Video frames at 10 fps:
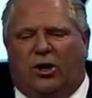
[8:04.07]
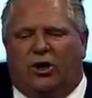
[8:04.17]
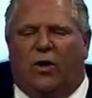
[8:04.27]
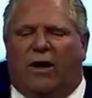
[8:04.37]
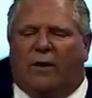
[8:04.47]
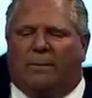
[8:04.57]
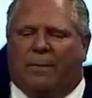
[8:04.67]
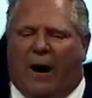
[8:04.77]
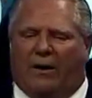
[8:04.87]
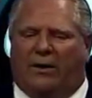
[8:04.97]
You have a
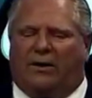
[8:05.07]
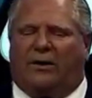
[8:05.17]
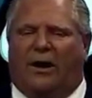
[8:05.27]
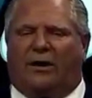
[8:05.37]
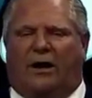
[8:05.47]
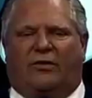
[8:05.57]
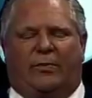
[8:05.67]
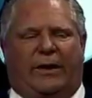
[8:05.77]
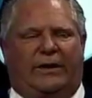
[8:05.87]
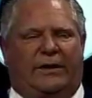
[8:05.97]
partner in our
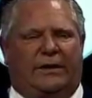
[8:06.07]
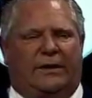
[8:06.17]
government,